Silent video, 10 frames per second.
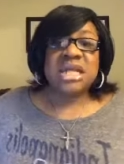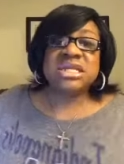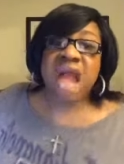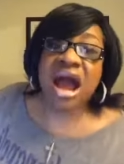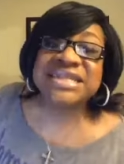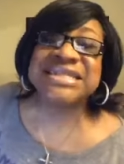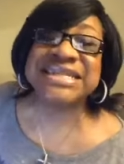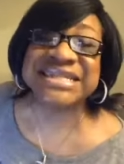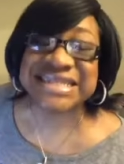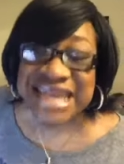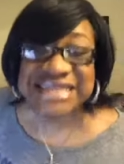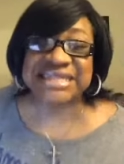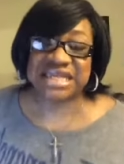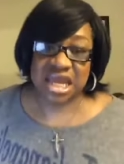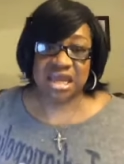
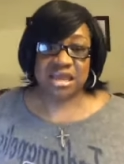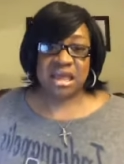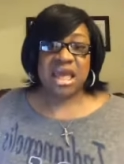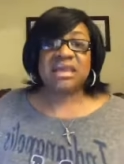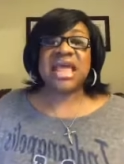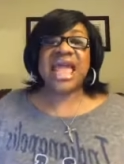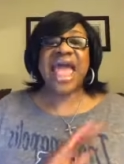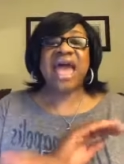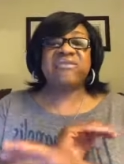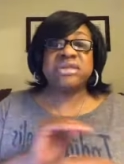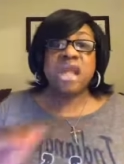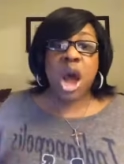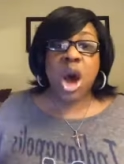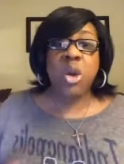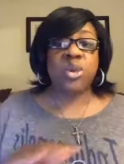Narcissistic. They have
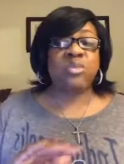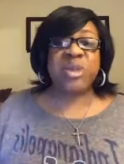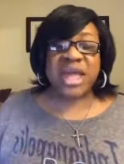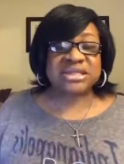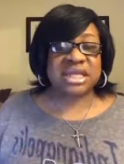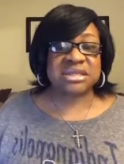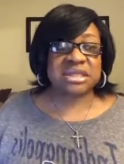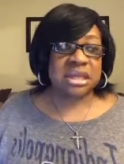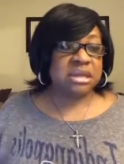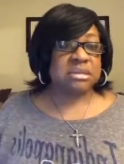no repentance.